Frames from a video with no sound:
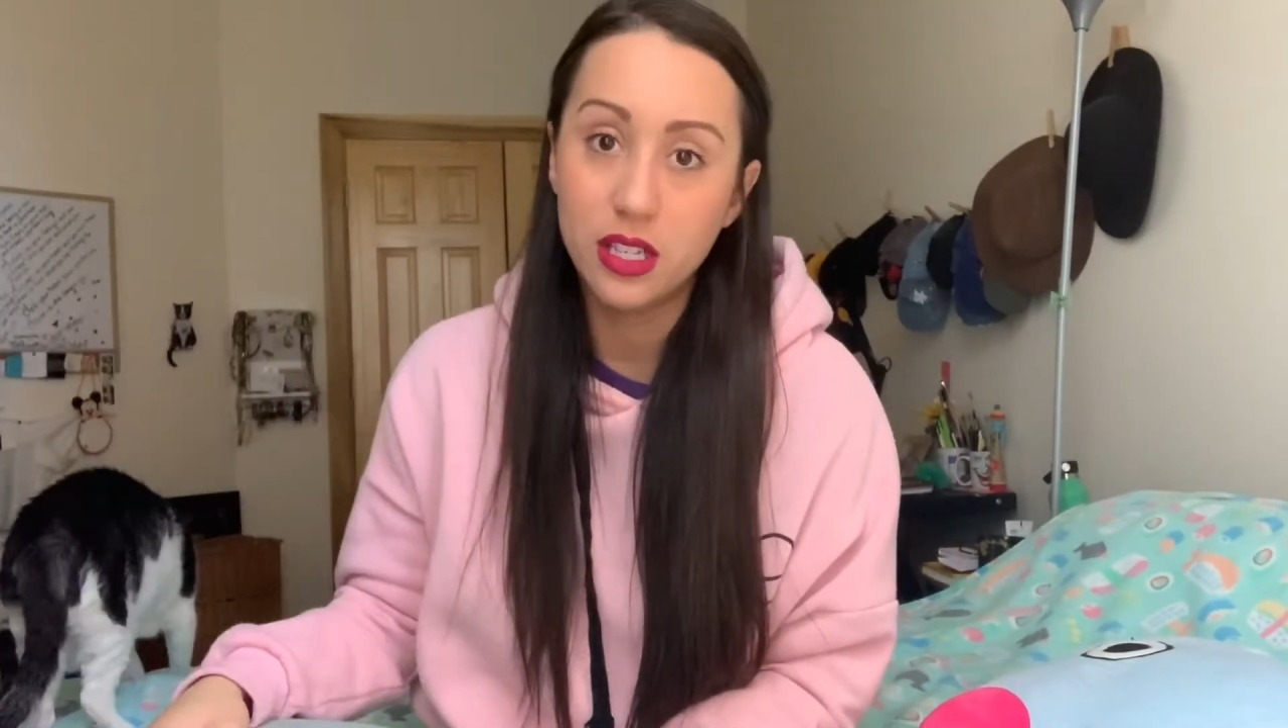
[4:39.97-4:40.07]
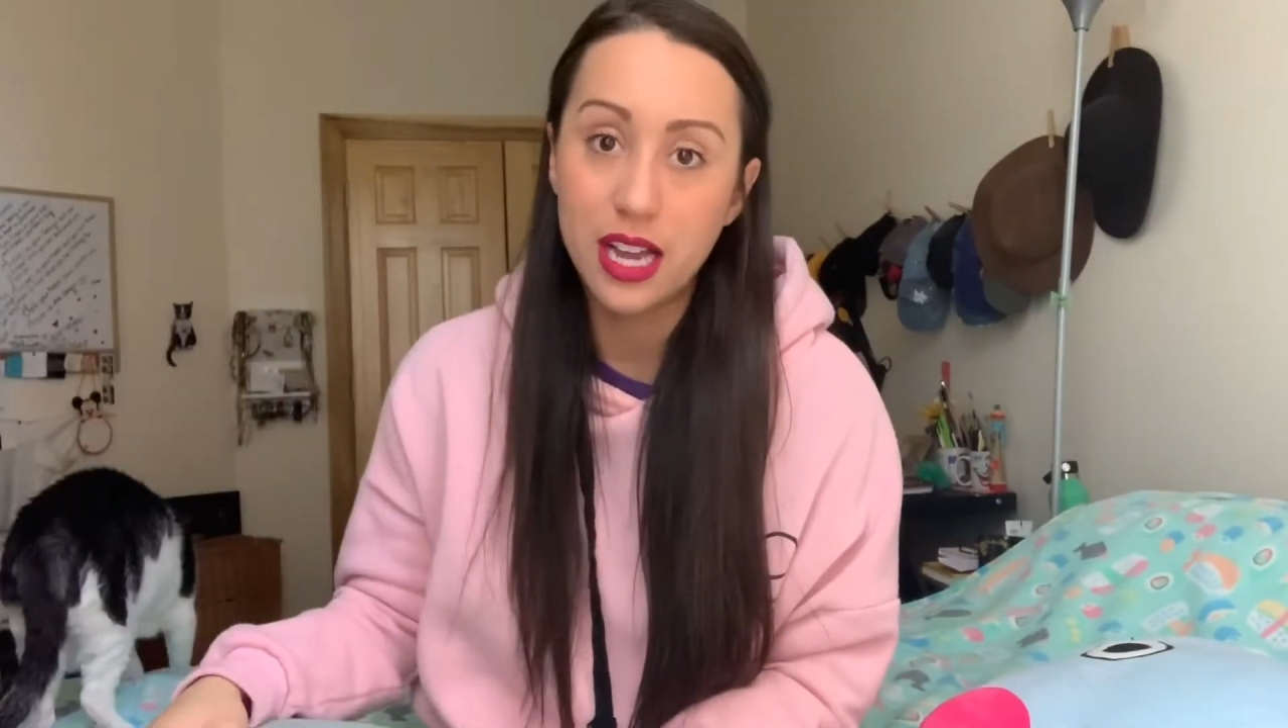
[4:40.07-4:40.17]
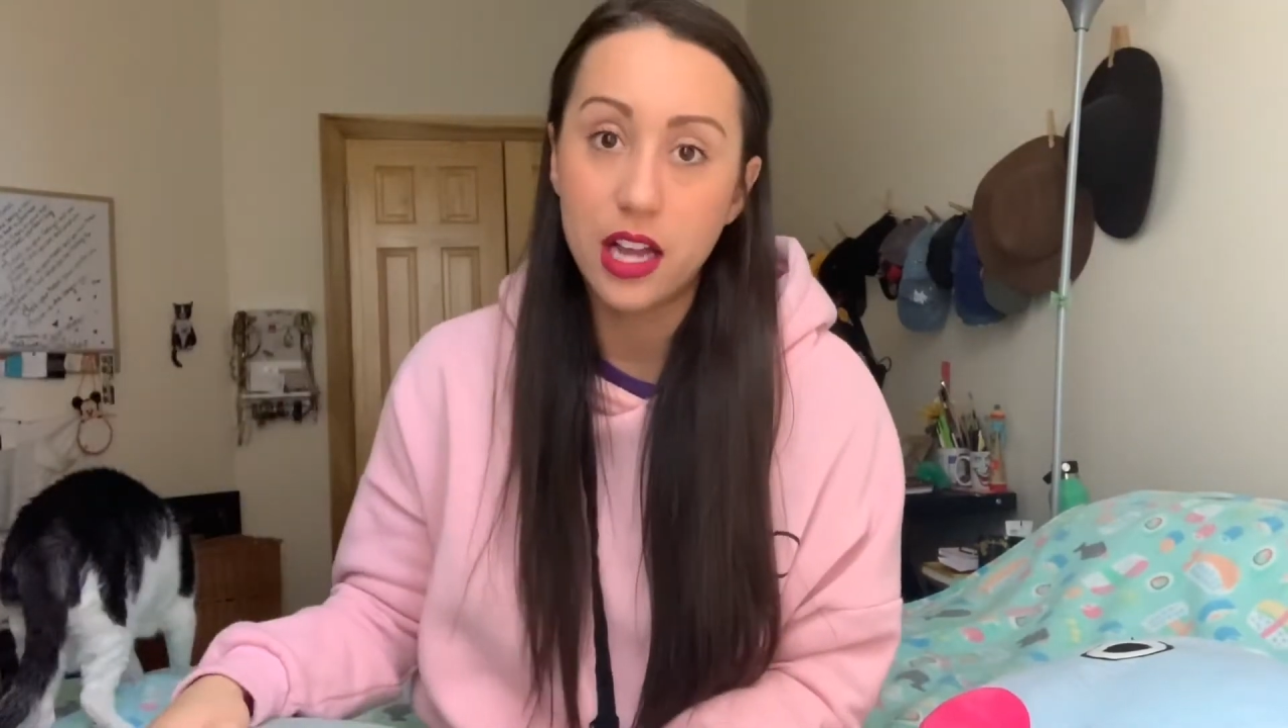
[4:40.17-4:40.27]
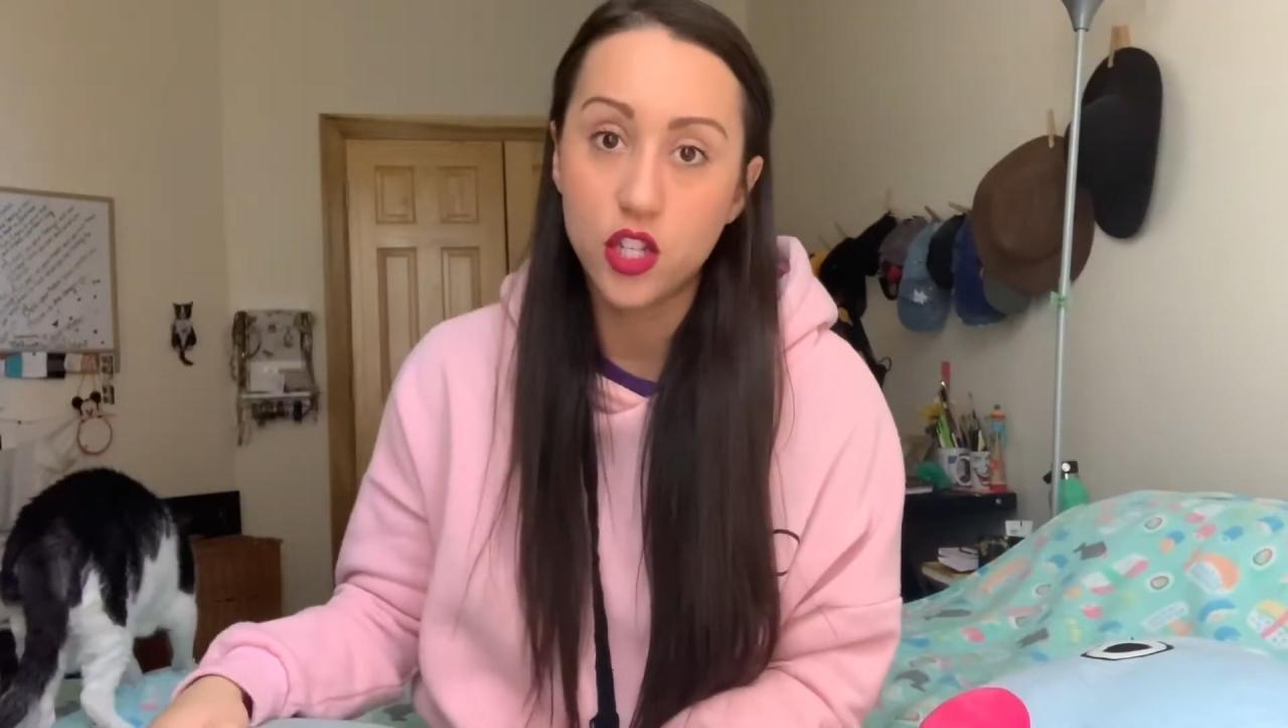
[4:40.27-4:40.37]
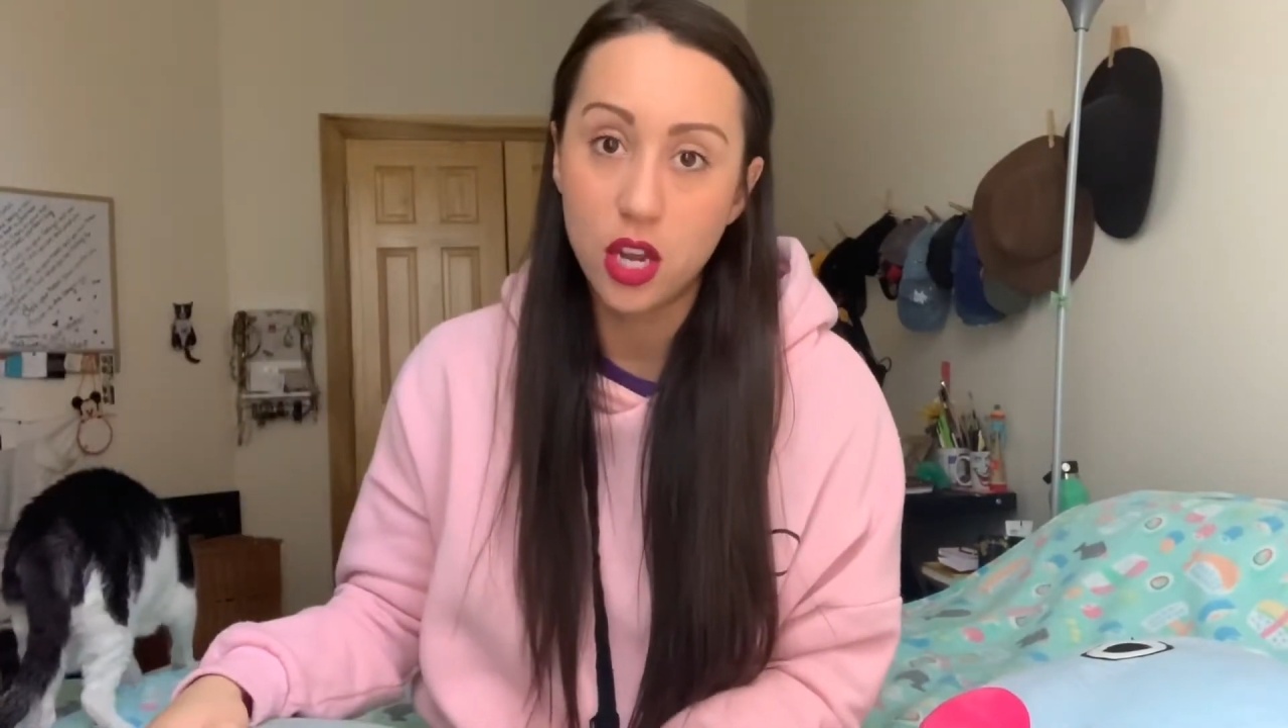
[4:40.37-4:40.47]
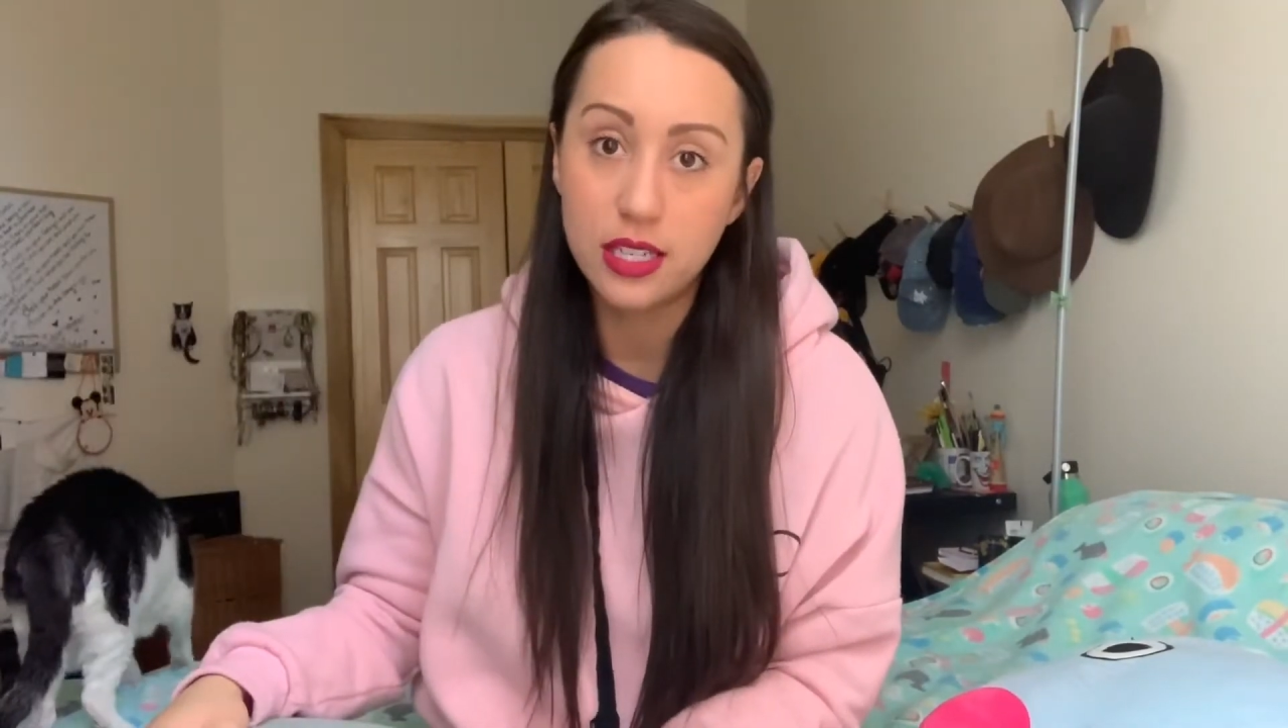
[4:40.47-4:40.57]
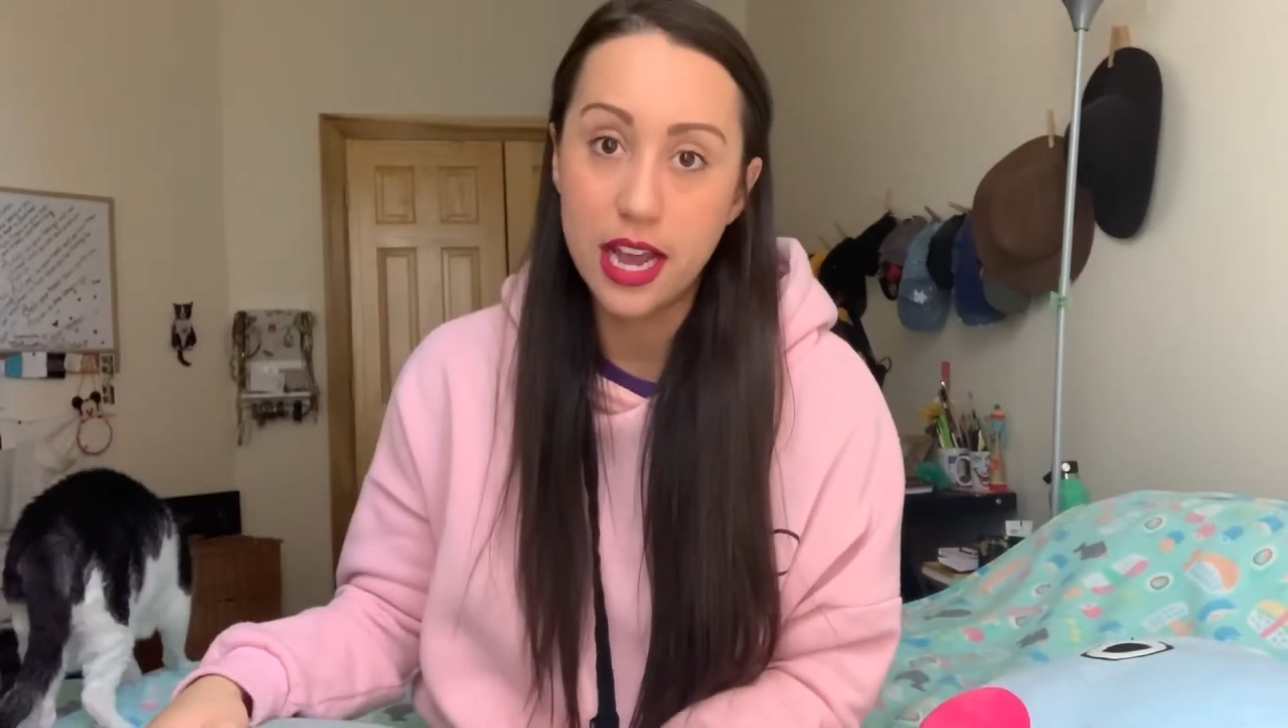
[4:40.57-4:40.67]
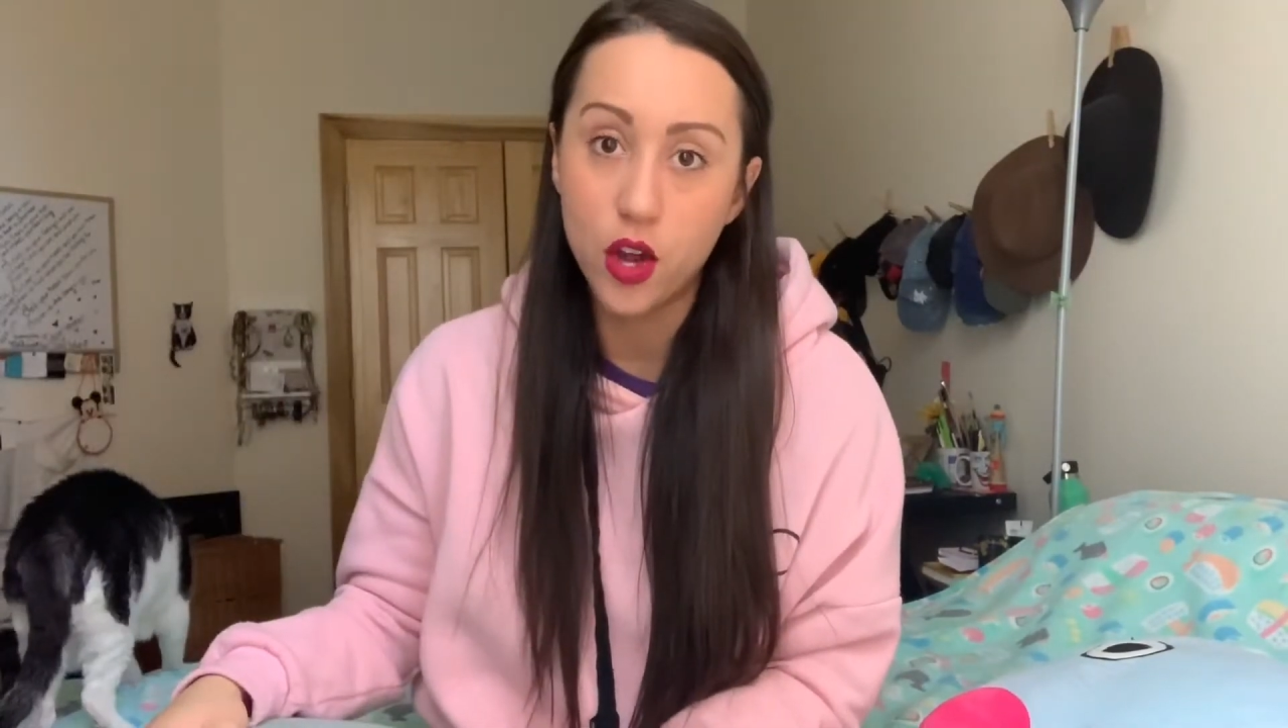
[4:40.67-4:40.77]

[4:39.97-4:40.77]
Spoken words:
got shut down.